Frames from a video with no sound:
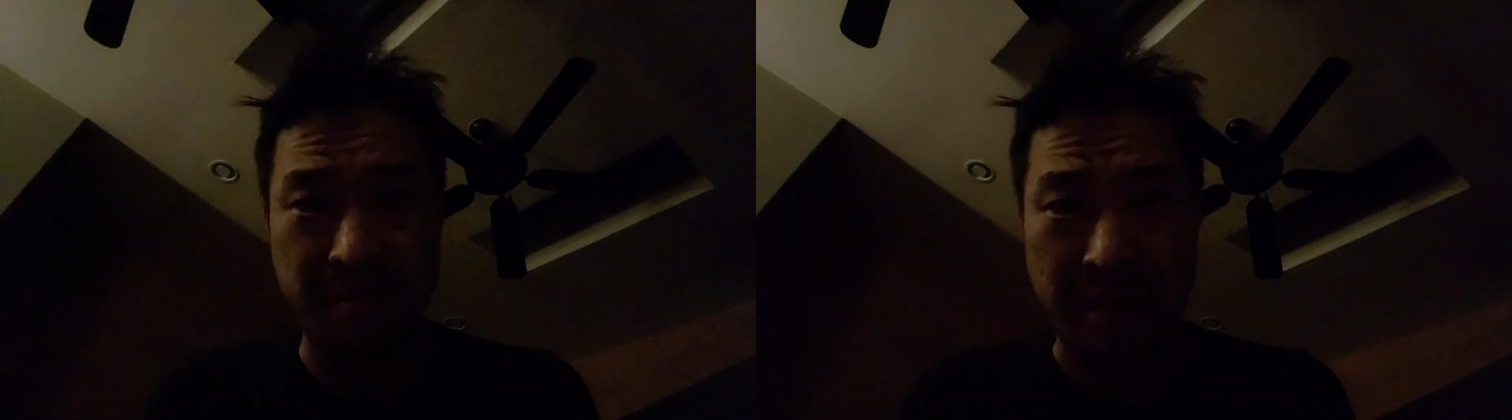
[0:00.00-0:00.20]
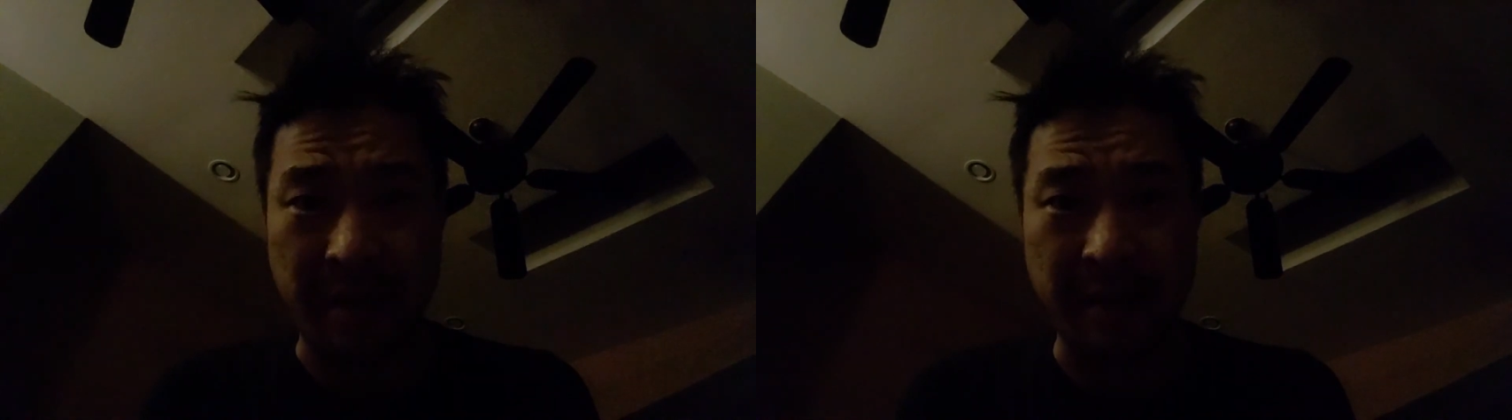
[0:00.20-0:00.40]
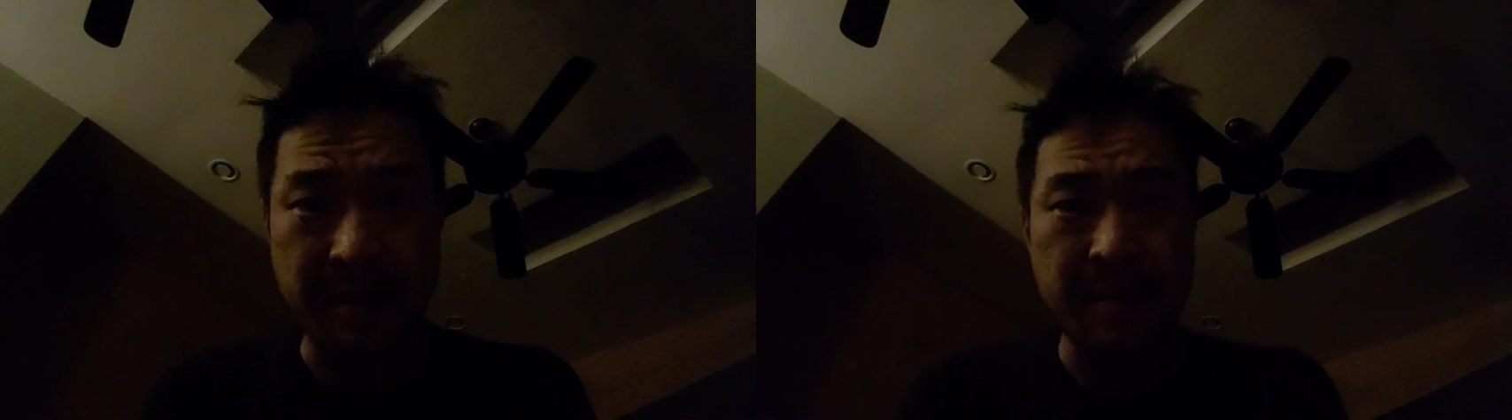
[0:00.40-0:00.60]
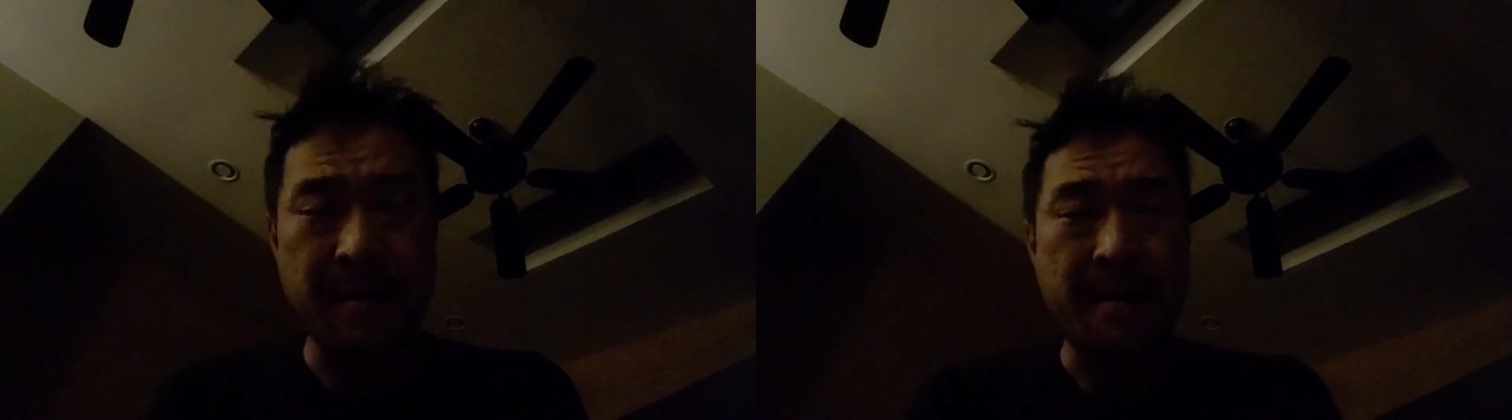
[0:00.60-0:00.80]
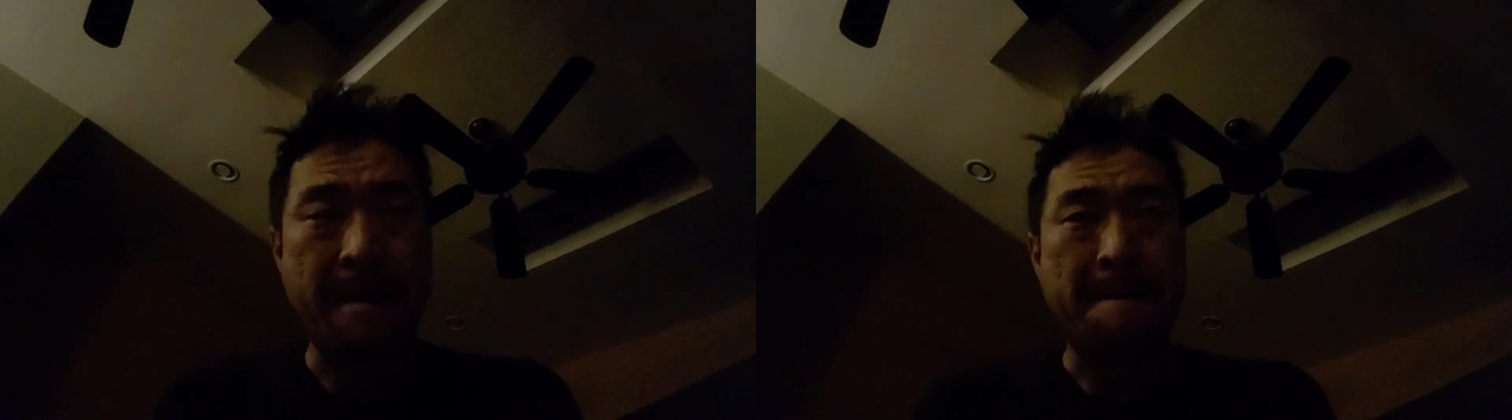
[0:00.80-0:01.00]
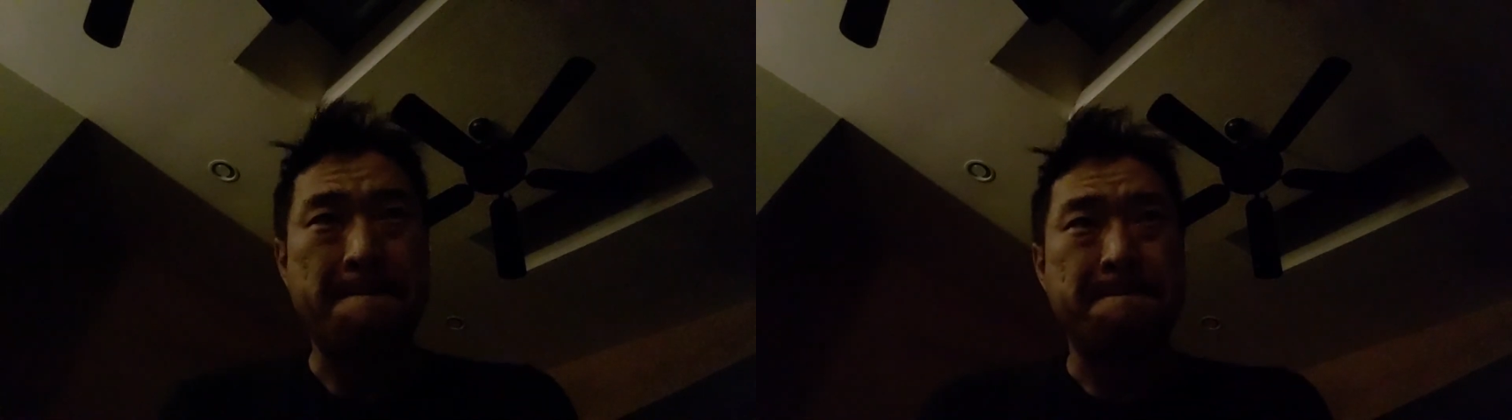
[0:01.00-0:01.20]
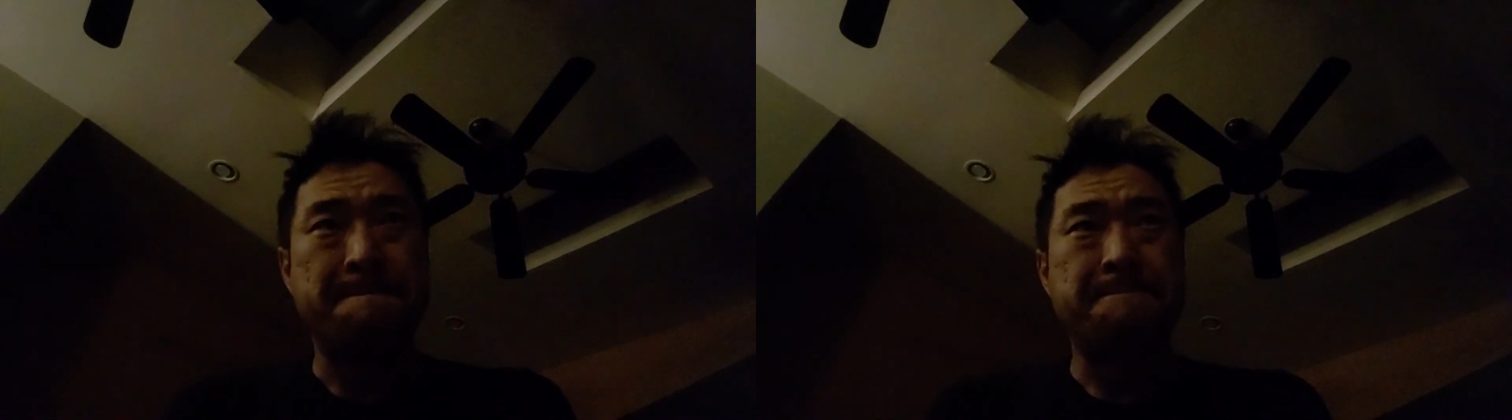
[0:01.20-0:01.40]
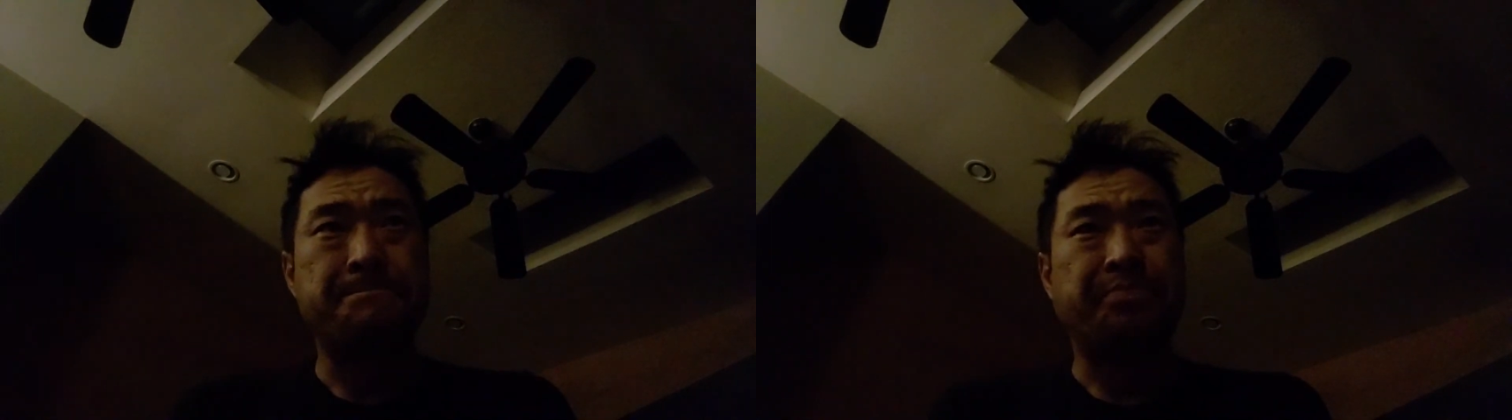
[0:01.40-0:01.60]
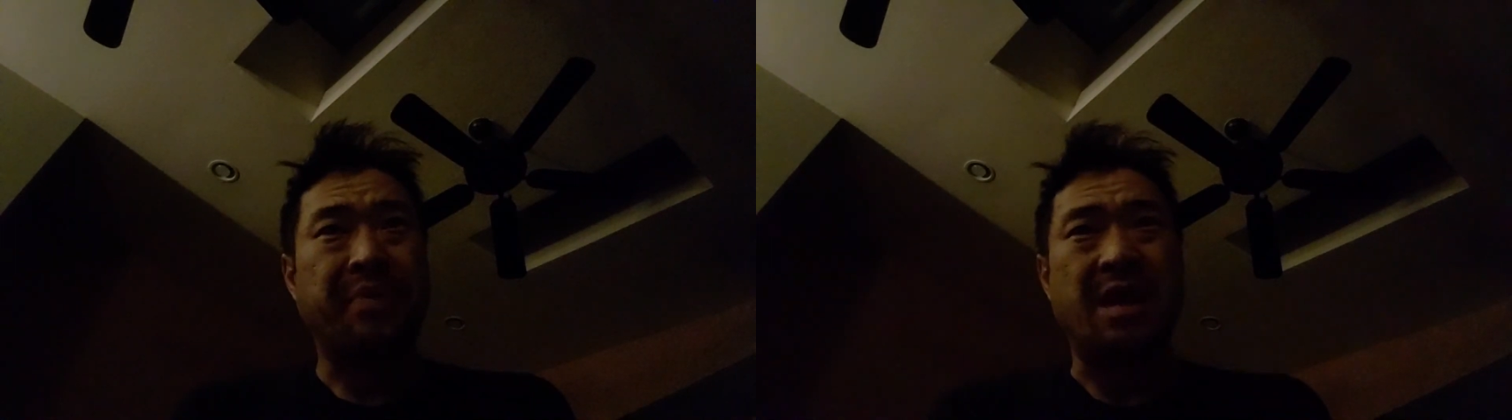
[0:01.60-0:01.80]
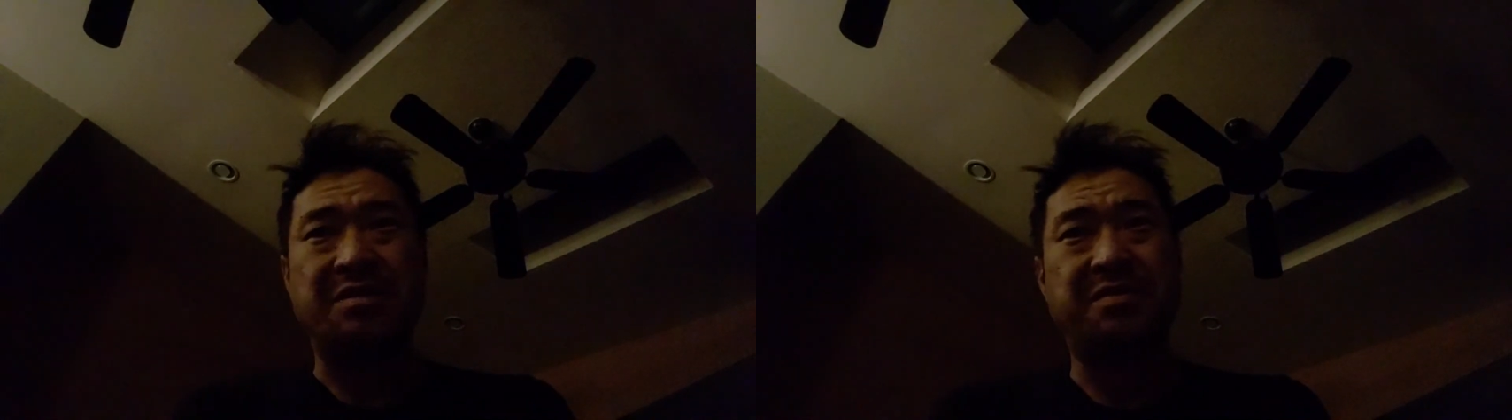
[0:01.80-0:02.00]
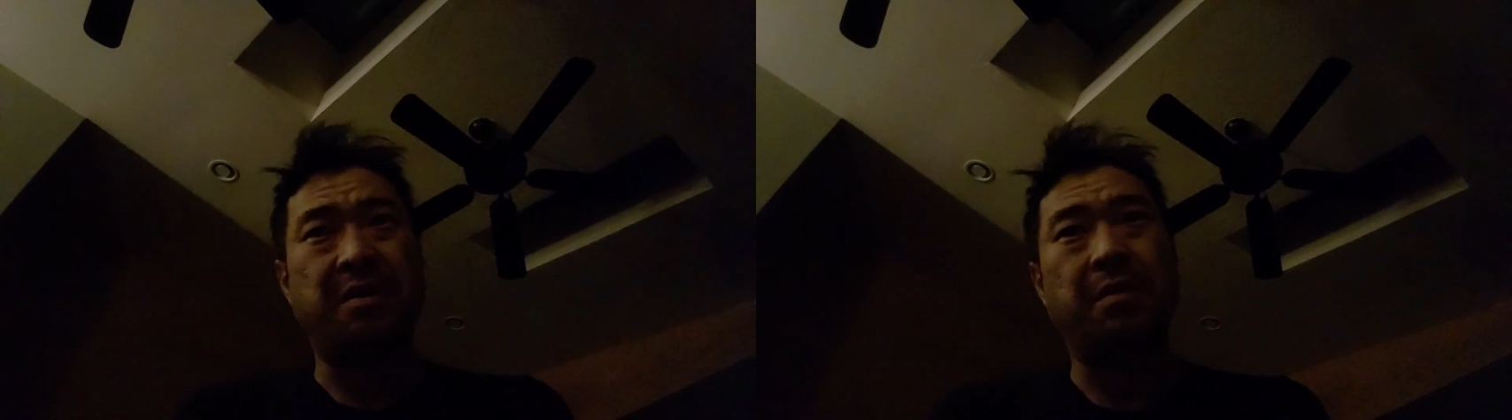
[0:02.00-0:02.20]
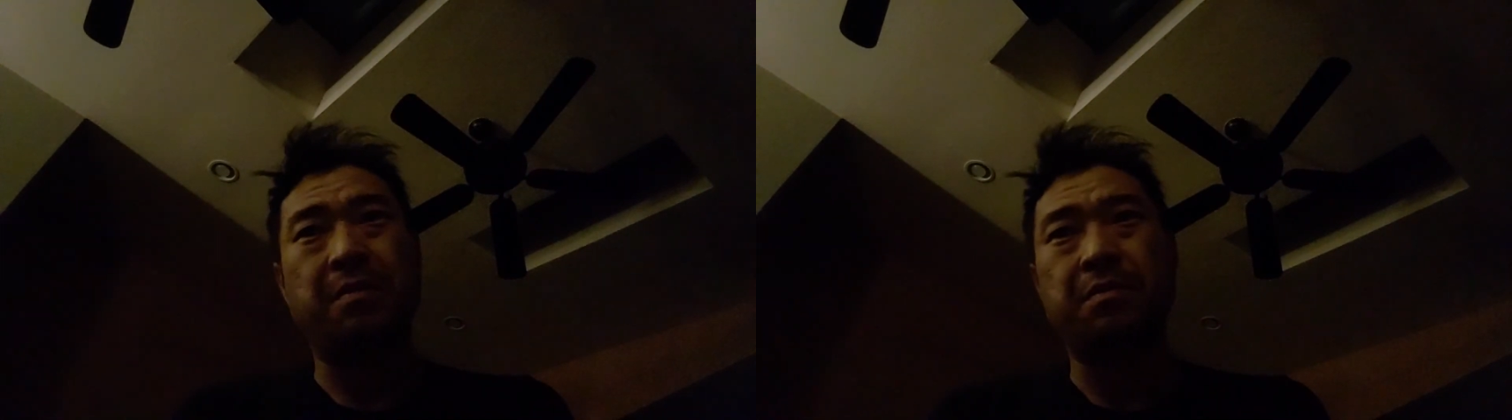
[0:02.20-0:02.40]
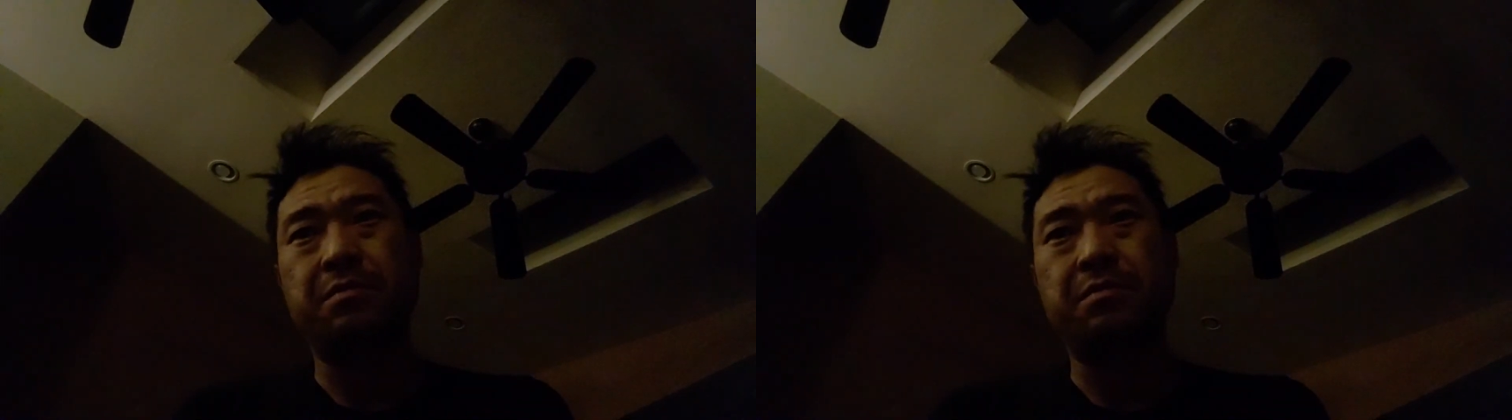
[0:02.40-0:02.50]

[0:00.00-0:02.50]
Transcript: being. And so